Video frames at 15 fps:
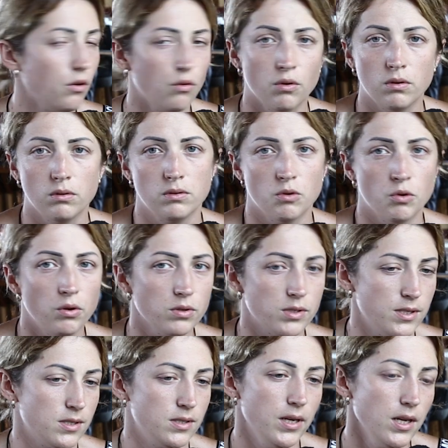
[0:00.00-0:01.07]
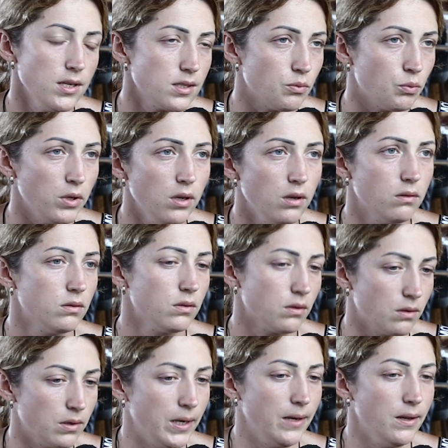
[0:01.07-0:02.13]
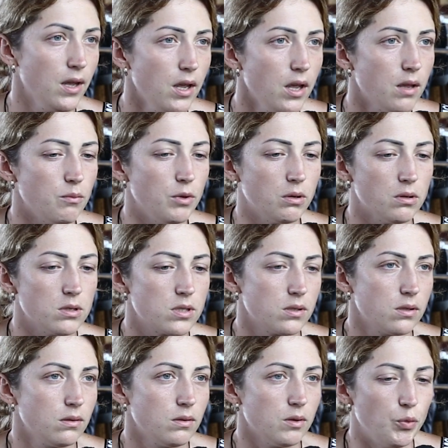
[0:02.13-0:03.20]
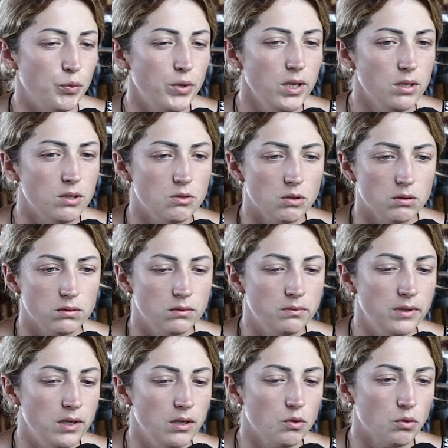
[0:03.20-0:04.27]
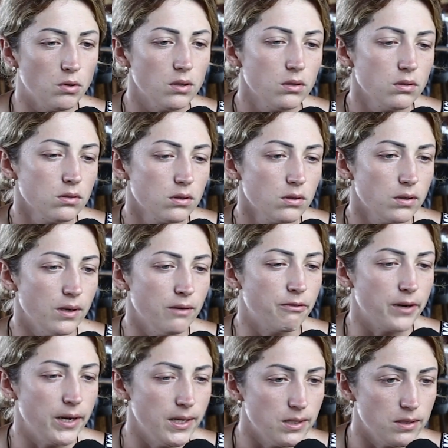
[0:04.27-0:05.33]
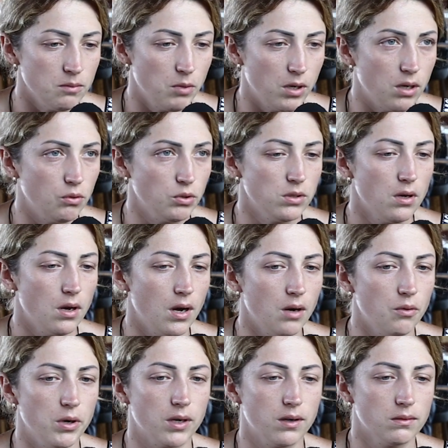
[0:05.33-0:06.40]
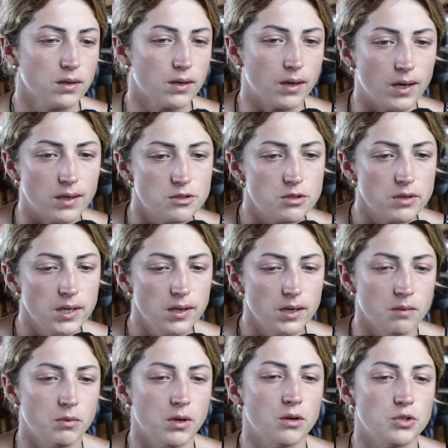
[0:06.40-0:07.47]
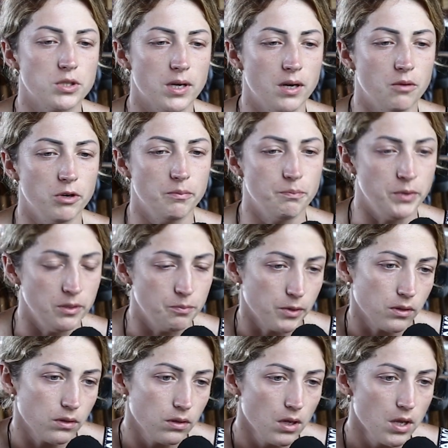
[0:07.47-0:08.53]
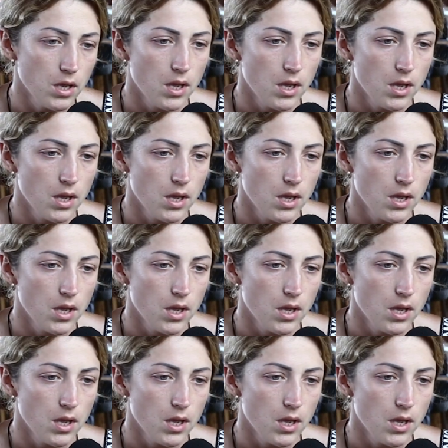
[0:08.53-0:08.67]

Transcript: All these days we cry because we all afraid about our country, about our people,